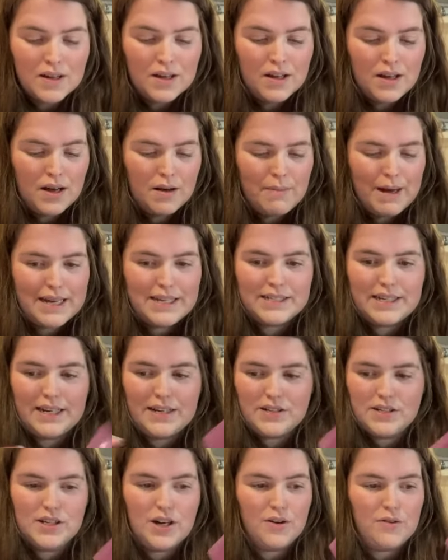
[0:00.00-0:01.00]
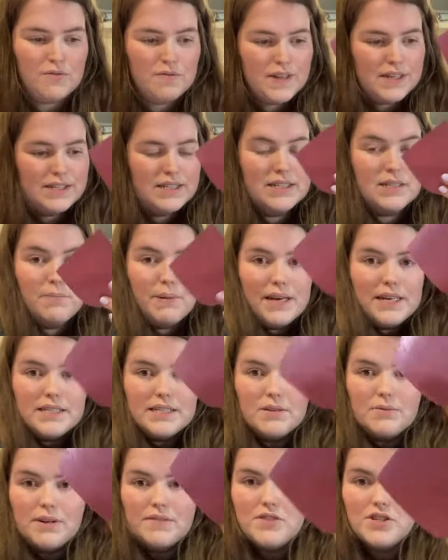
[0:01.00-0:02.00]
Amazing. So this is the piece that
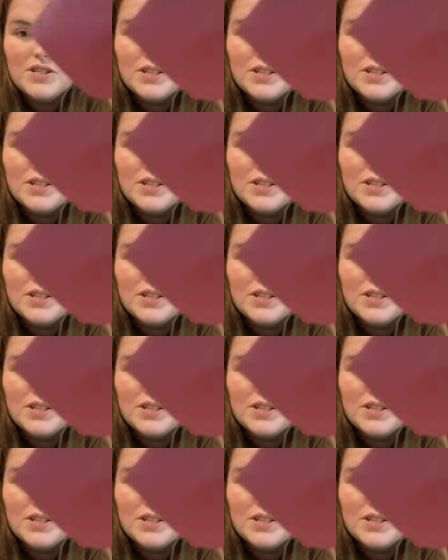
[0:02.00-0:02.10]
we've just